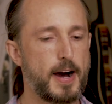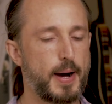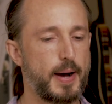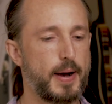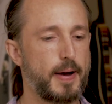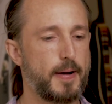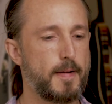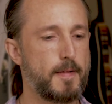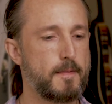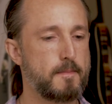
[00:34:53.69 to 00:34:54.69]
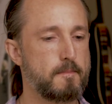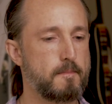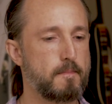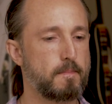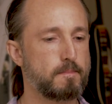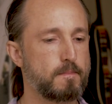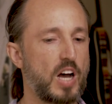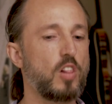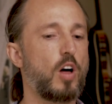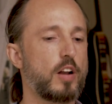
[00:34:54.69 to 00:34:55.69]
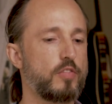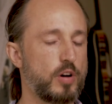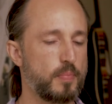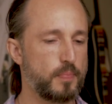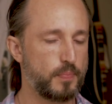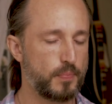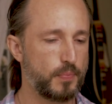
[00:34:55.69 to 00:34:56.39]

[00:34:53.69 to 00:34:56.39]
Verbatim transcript: Uh, a lot of them